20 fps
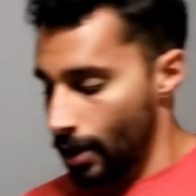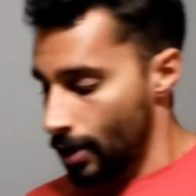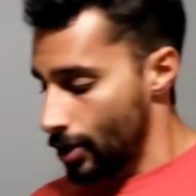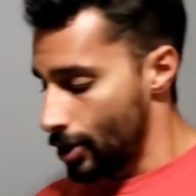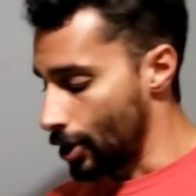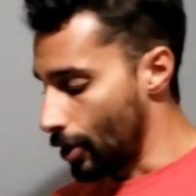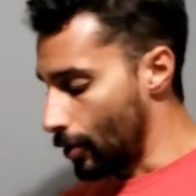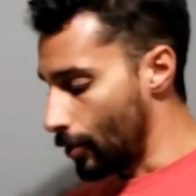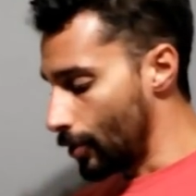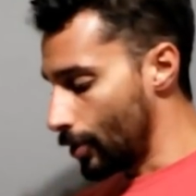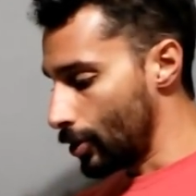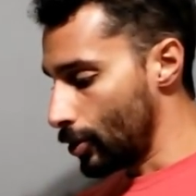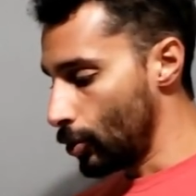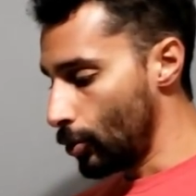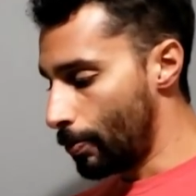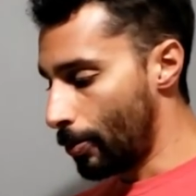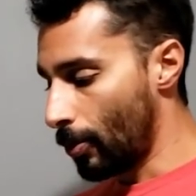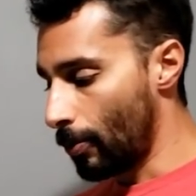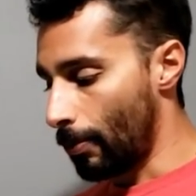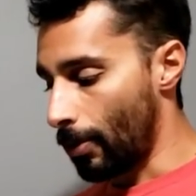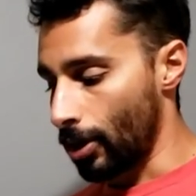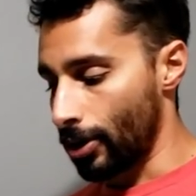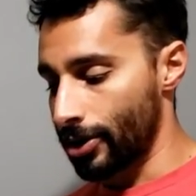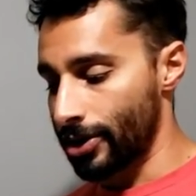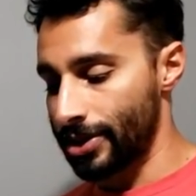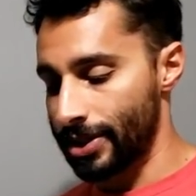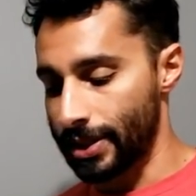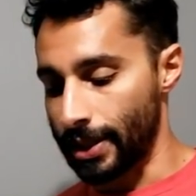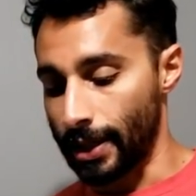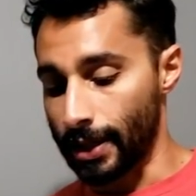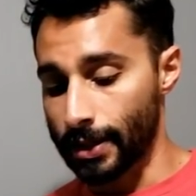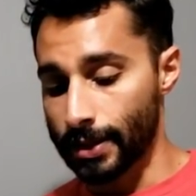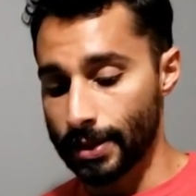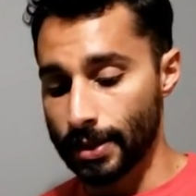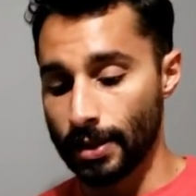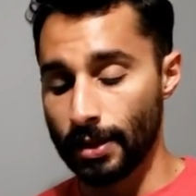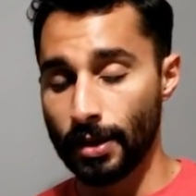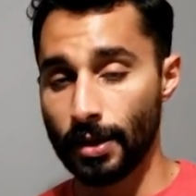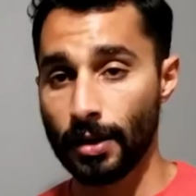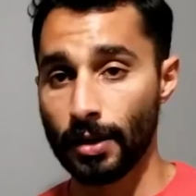So the Leupold Mark
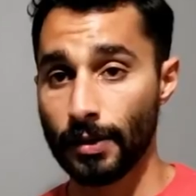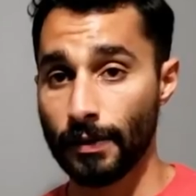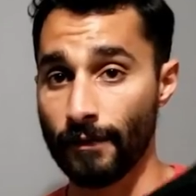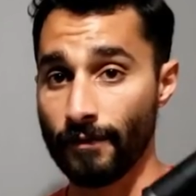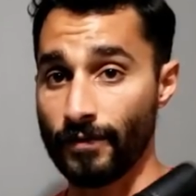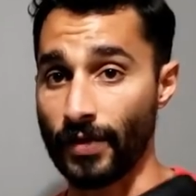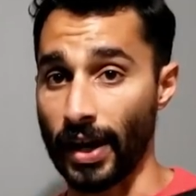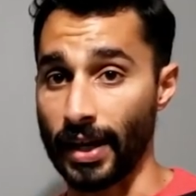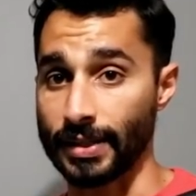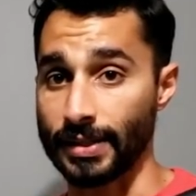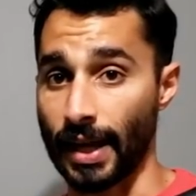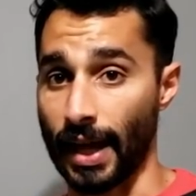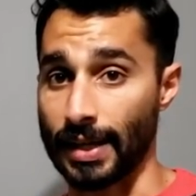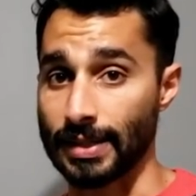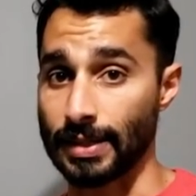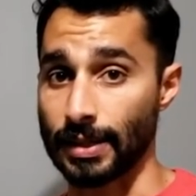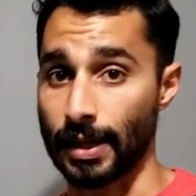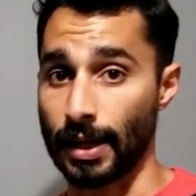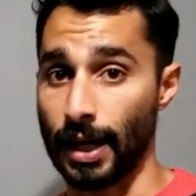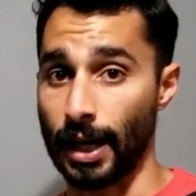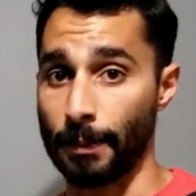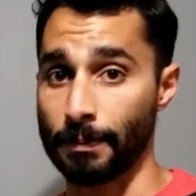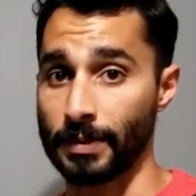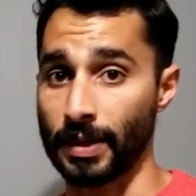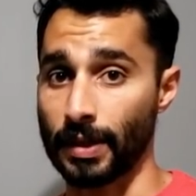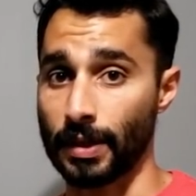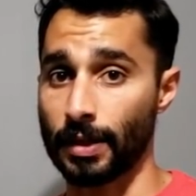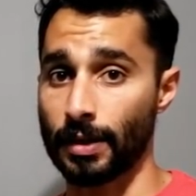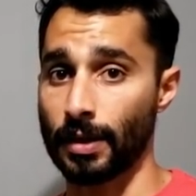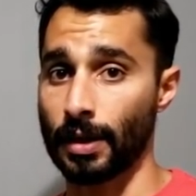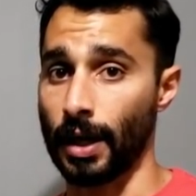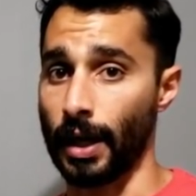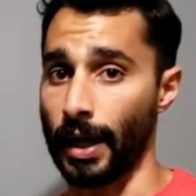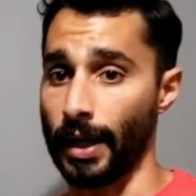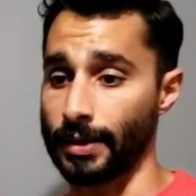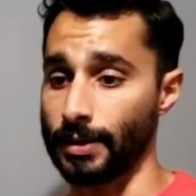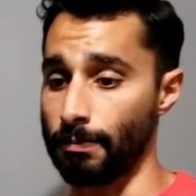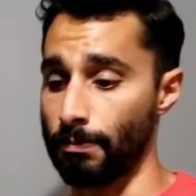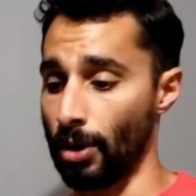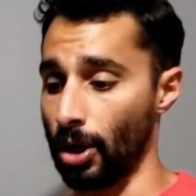Six, fantastic optic. I
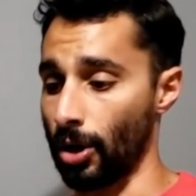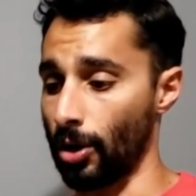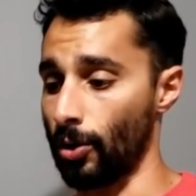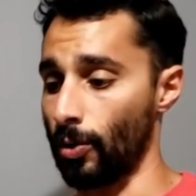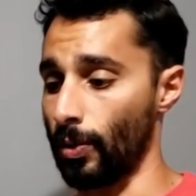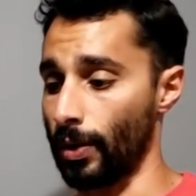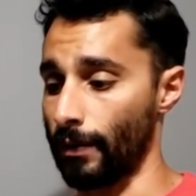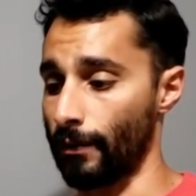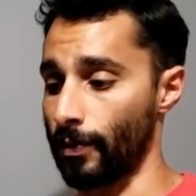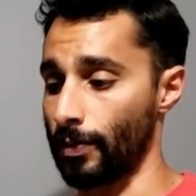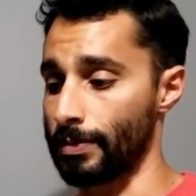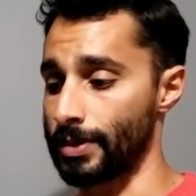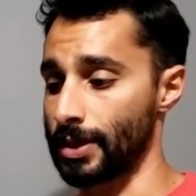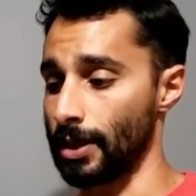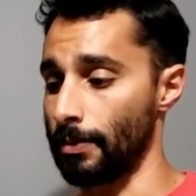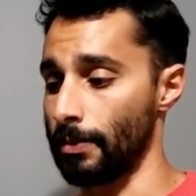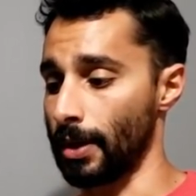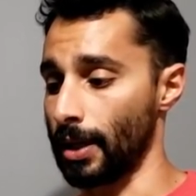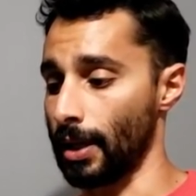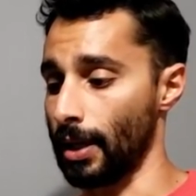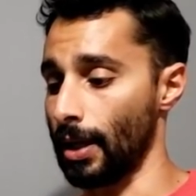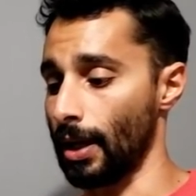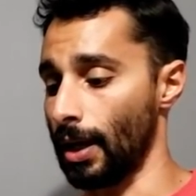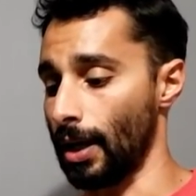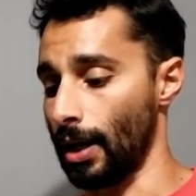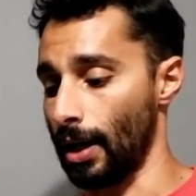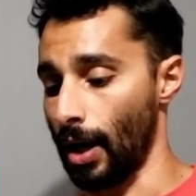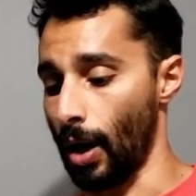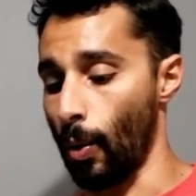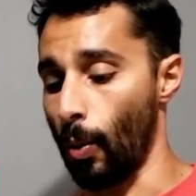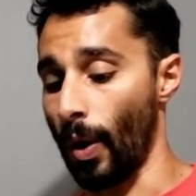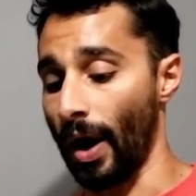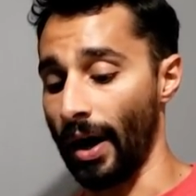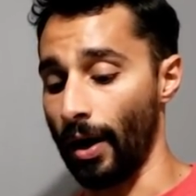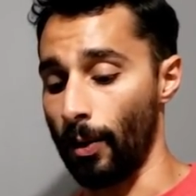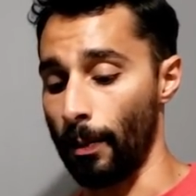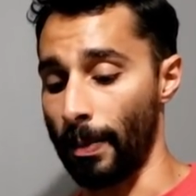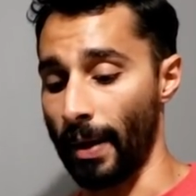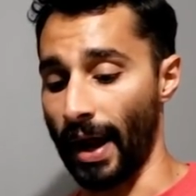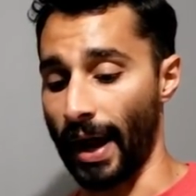had to borrow one from somebody uh, a
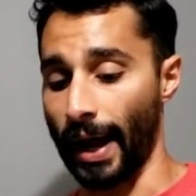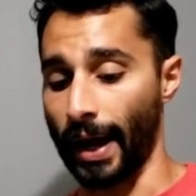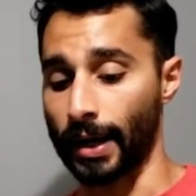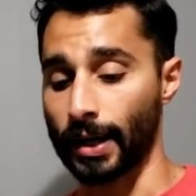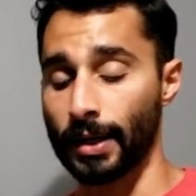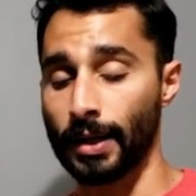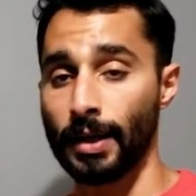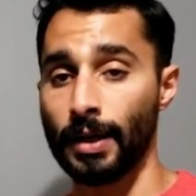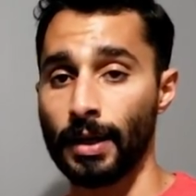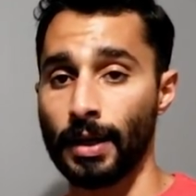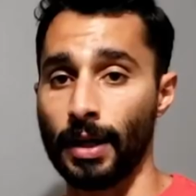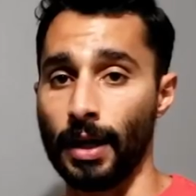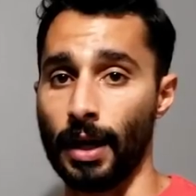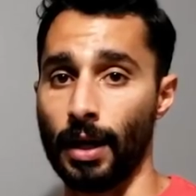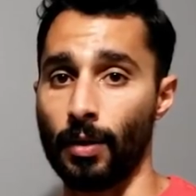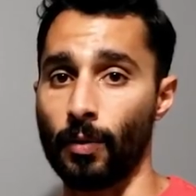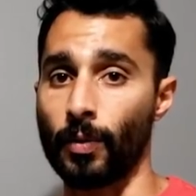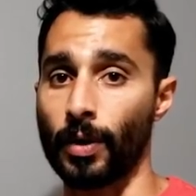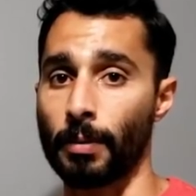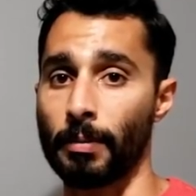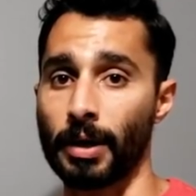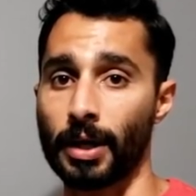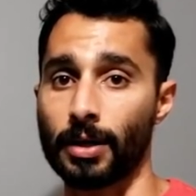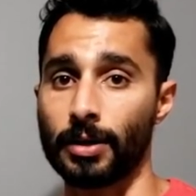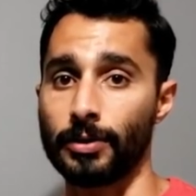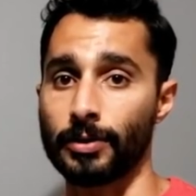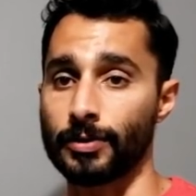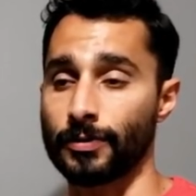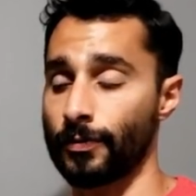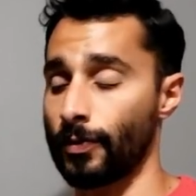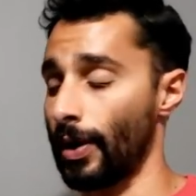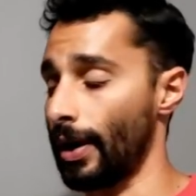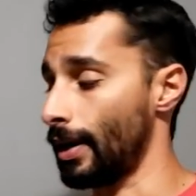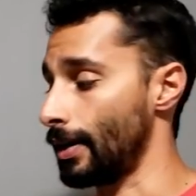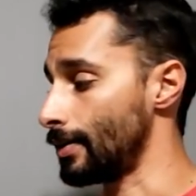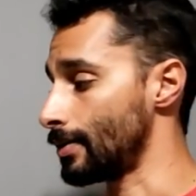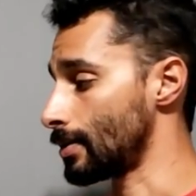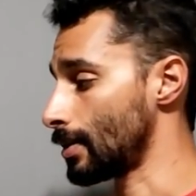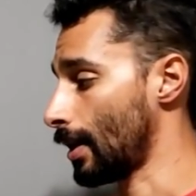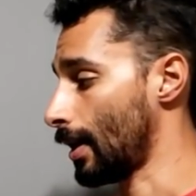while back, uh, one of my close
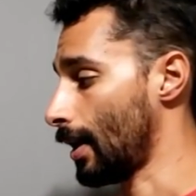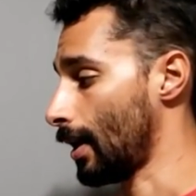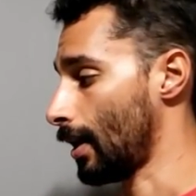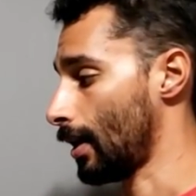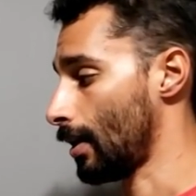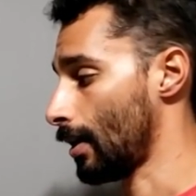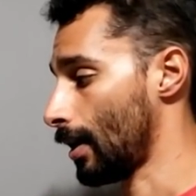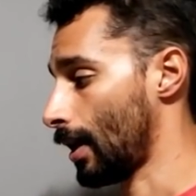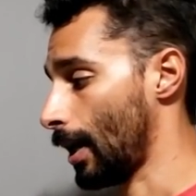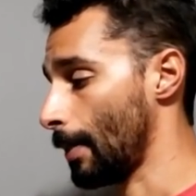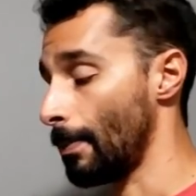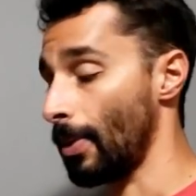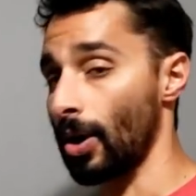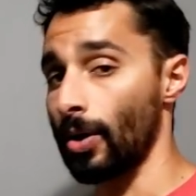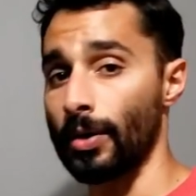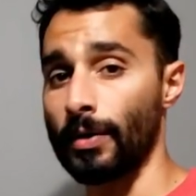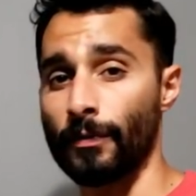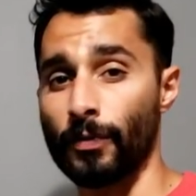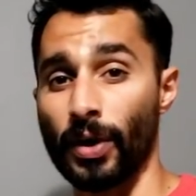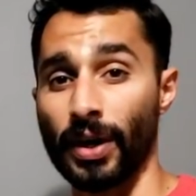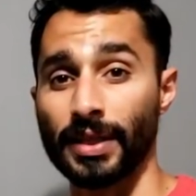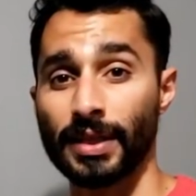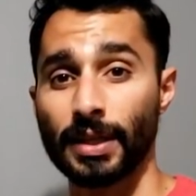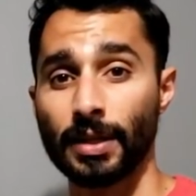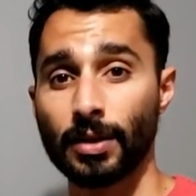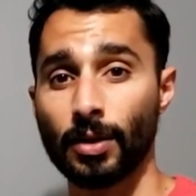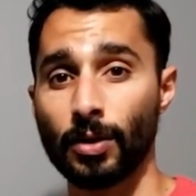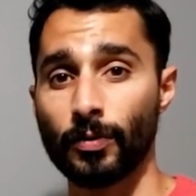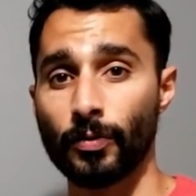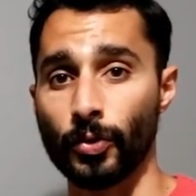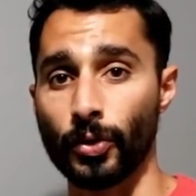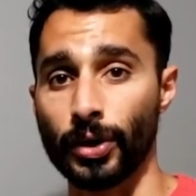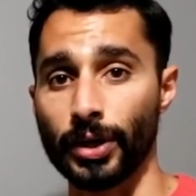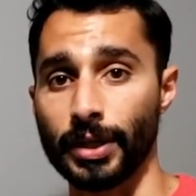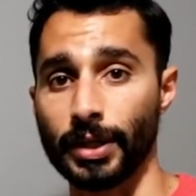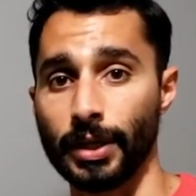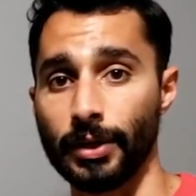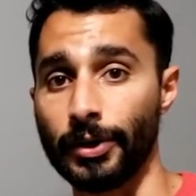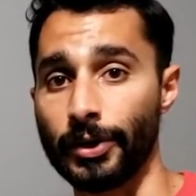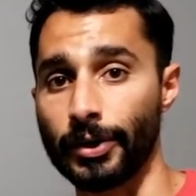friends, and I borrowed it for I think over a
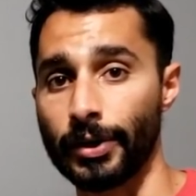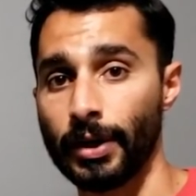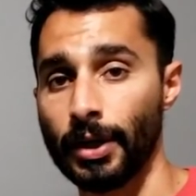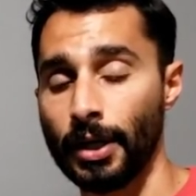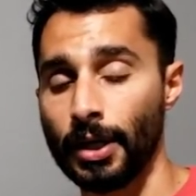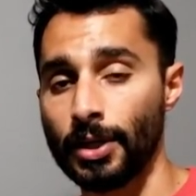year.